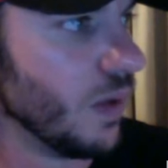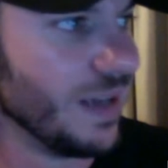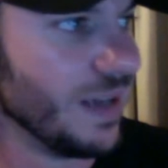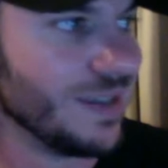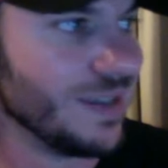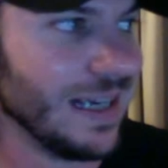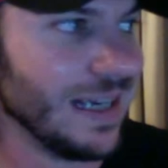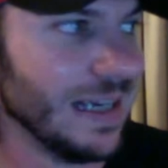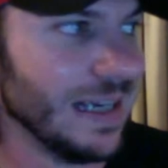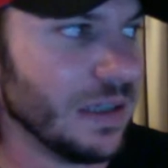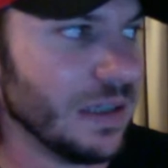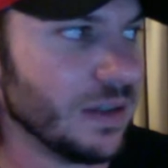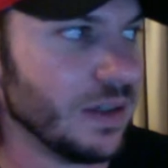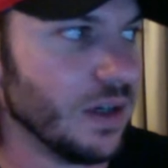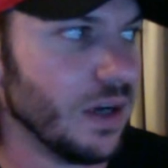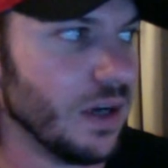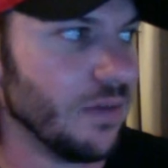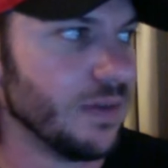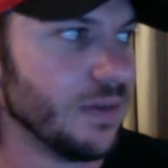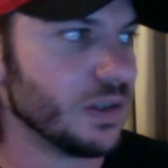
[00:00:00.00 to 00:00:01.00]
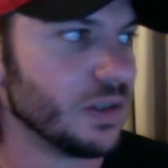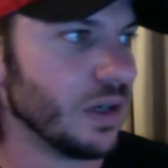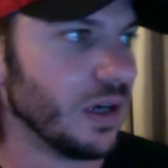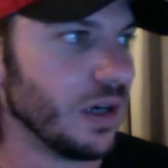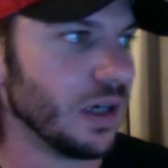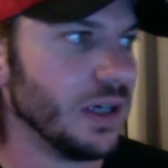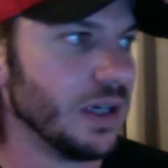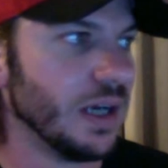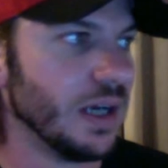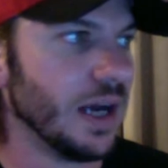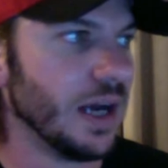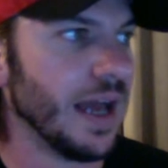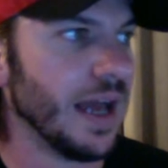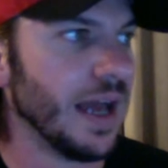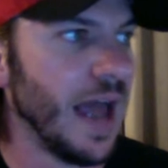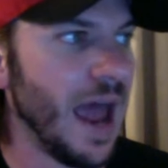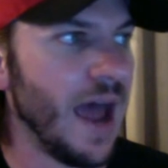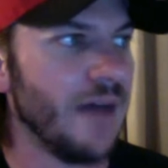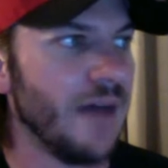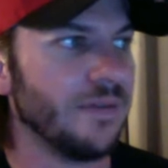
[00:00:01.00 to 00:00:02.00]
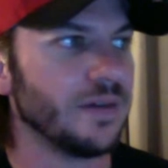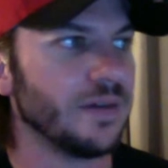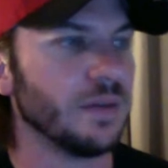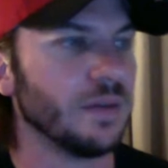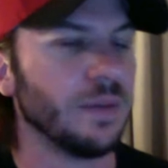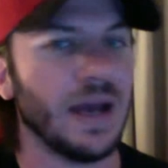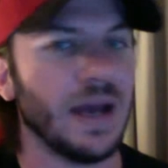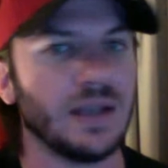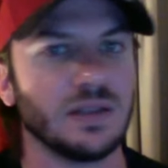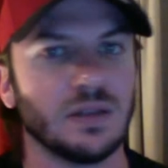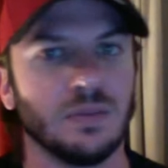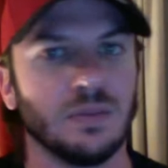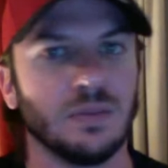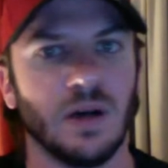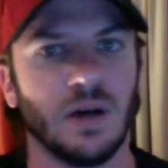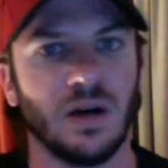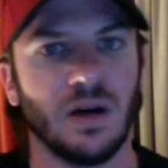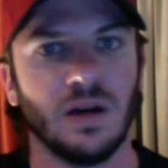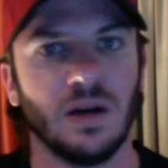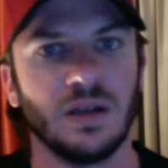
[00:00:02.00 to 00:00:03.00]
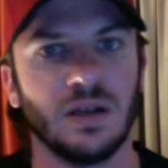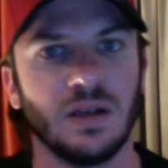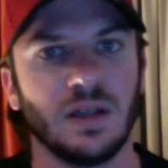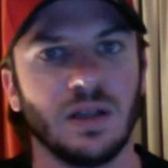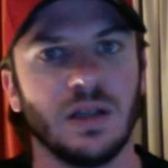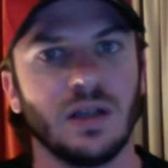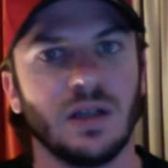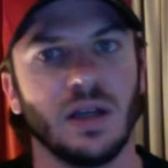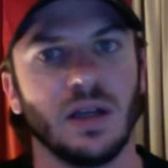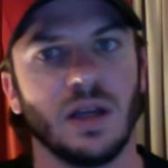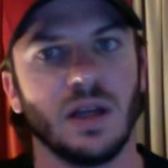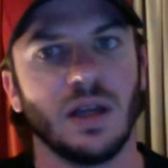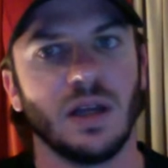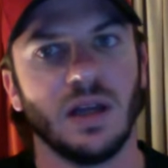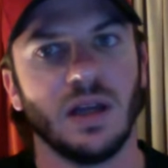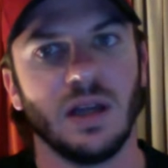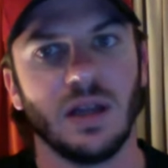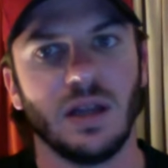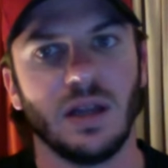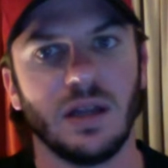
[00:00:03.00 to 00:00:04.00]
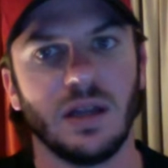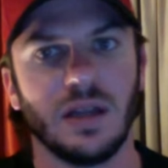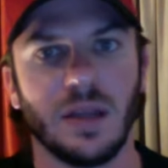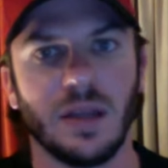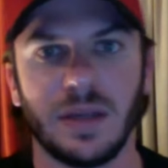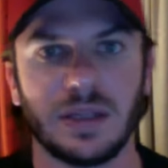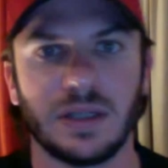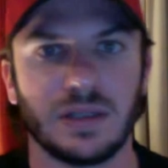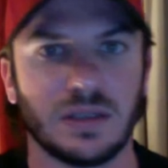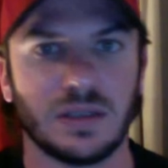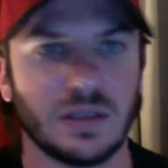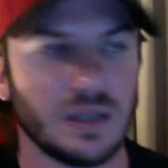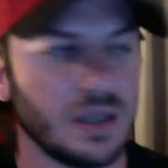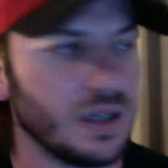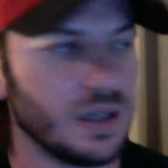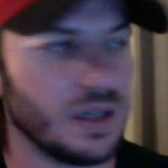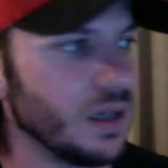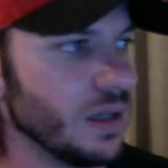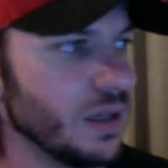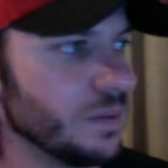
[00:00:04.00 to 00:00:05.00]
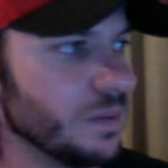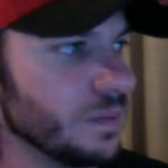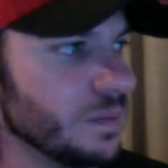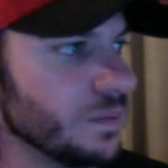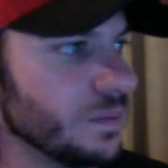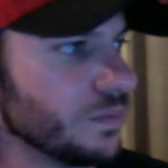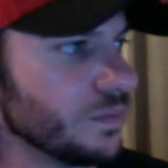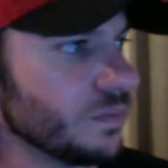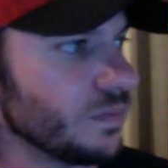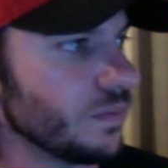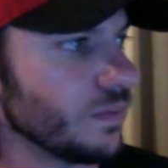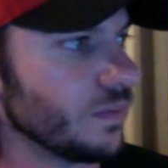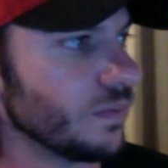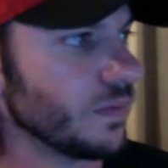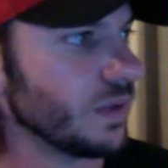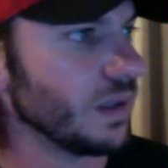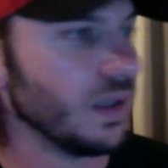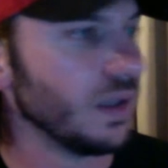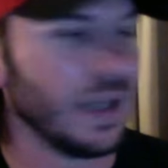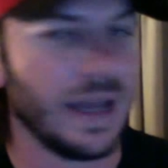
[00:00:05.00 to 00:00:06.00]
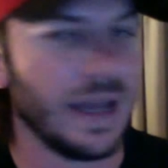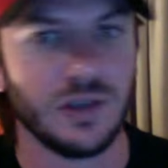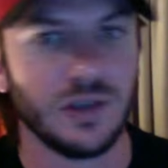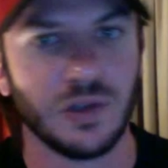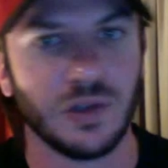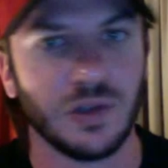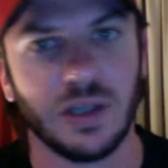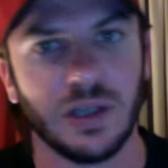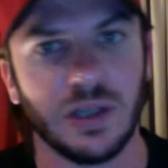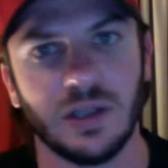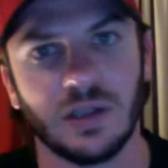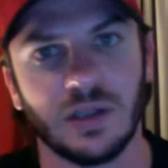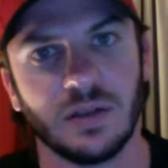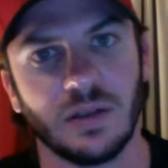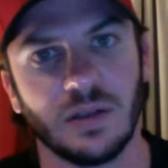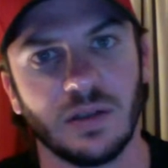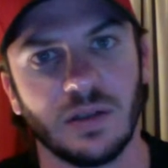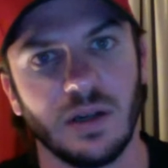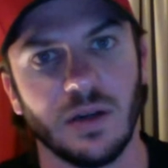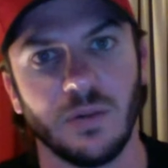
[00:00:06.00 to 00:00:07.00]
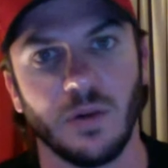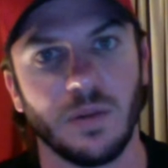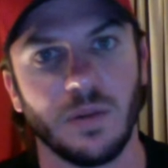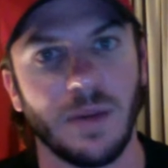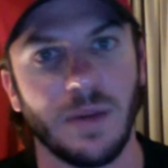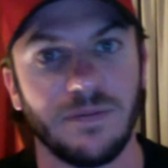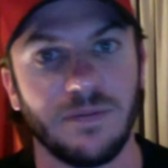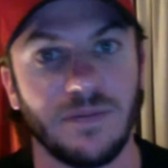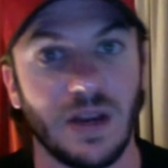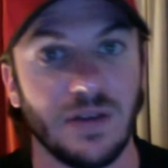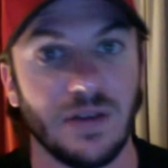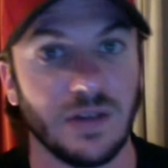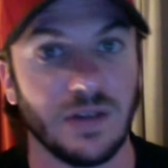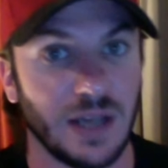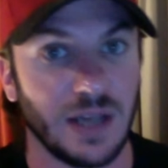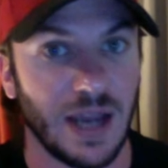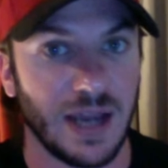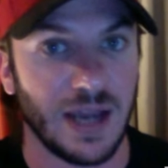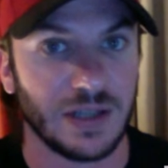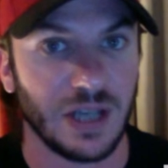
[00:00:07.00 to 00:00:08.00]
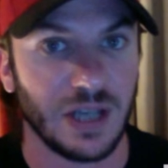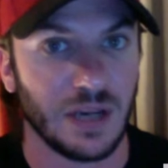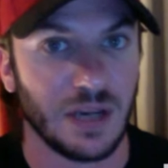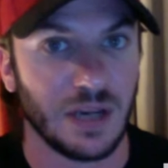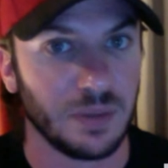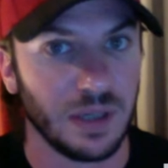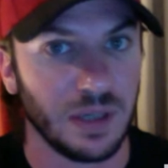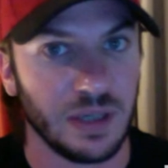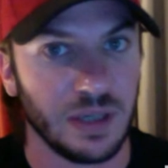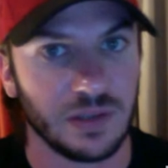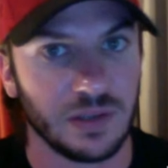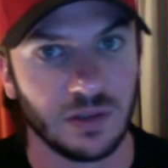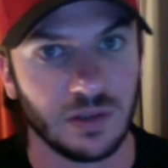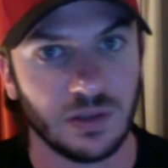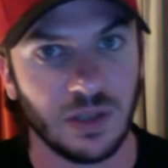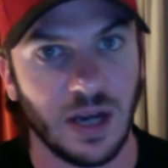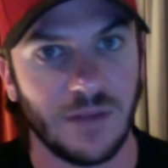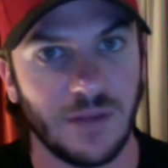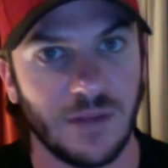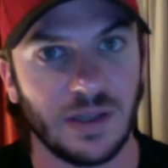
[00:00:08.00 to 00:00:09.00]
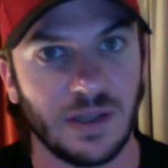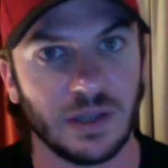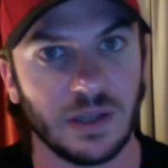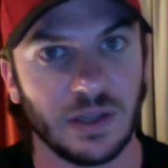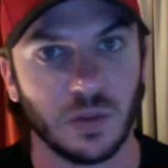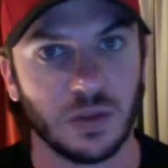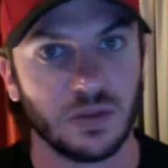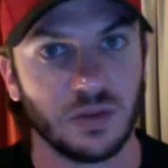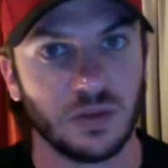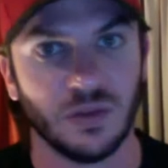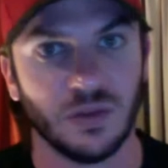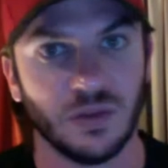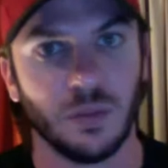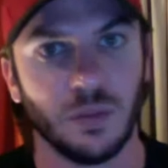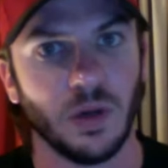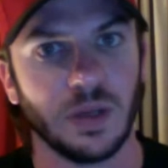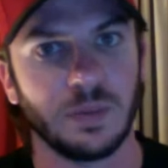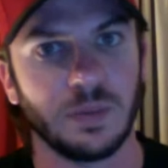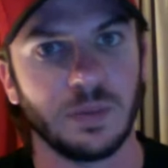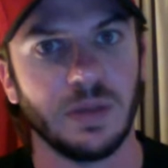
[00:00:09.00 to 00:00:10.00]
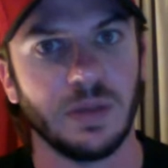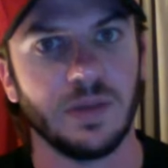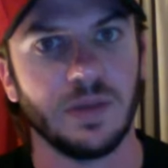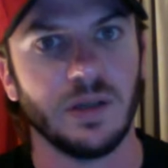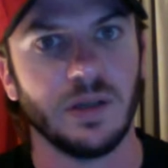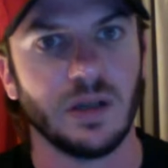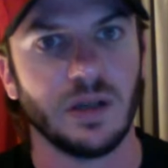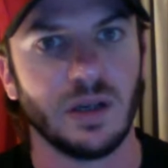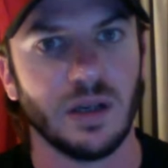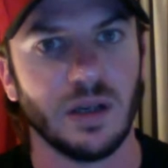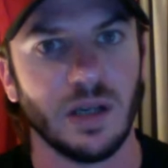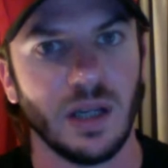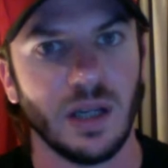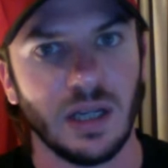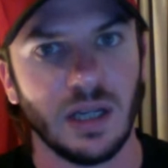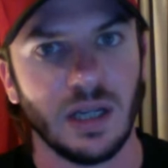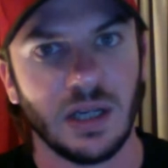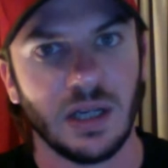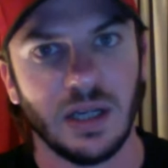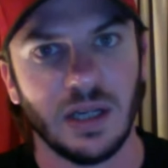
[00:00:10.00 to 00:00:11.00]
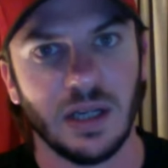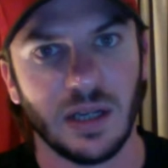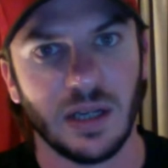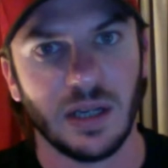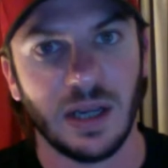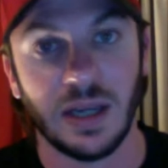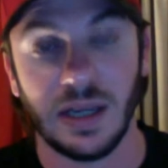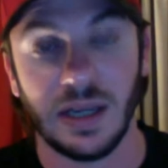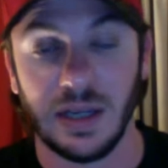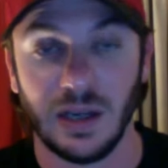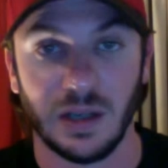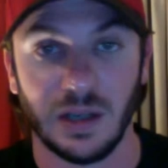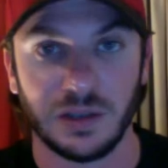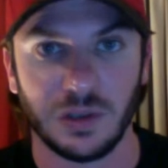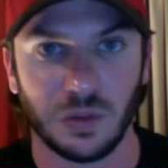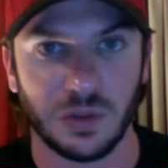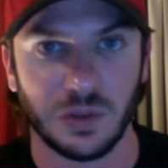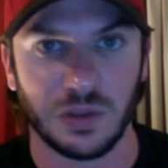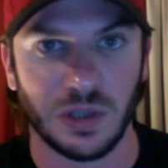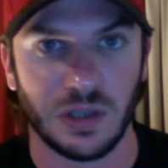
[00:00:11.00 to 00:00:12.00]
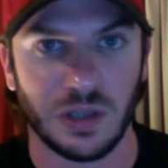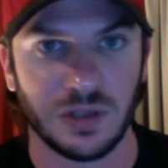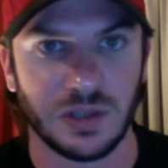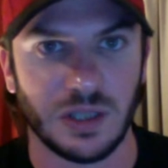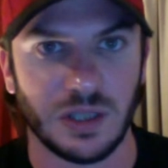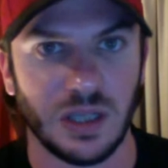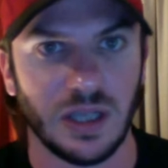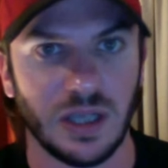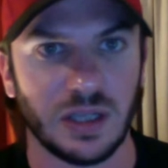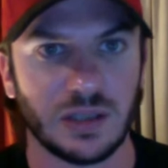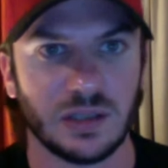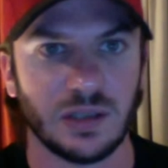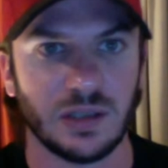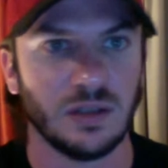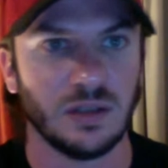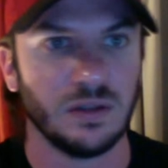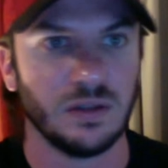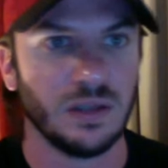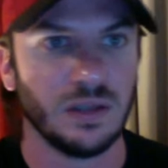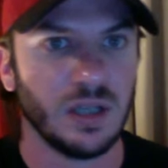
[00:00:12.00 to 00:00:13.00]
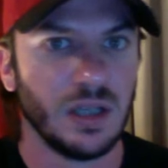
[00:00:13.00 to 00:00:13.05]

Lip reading: Tannehill and the Dolphins are gonna have to pass the ball, and that makes Landry one of my favorite cash game plays on DraftKings, where it's full point PPR. Yeah, he also returns kicks, so